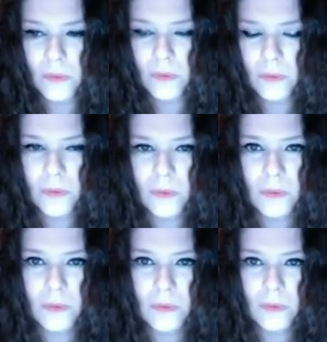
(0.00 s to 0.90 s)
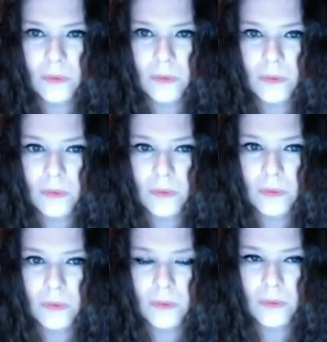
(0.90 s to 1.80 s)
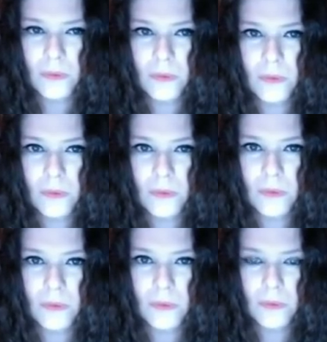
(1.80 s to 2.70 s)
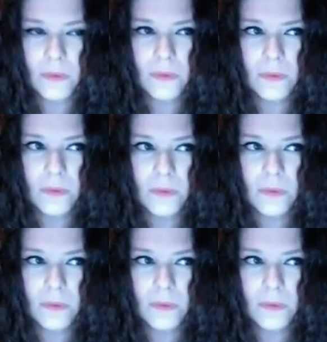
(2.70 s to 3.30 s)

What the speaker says: [no speech]